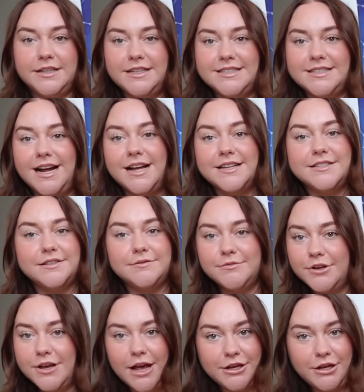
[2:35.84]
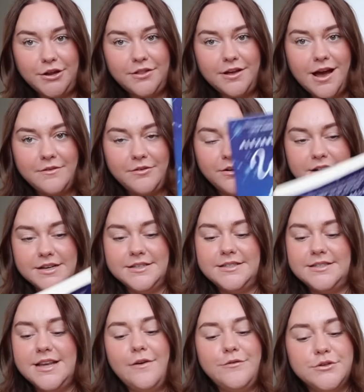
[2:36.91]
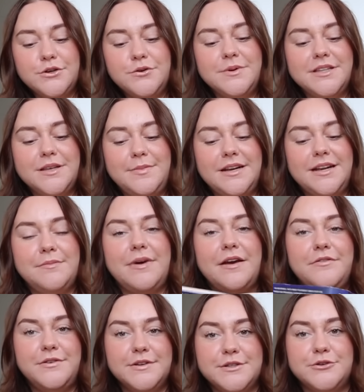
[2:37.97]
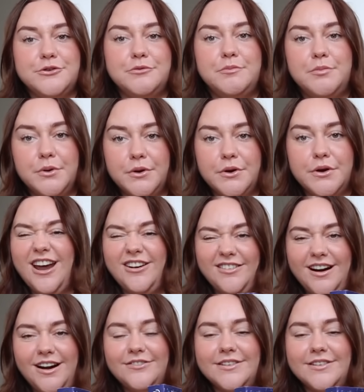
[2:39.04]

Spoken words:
in the Stars, look how cute the cover is. I've also really been in my physical book era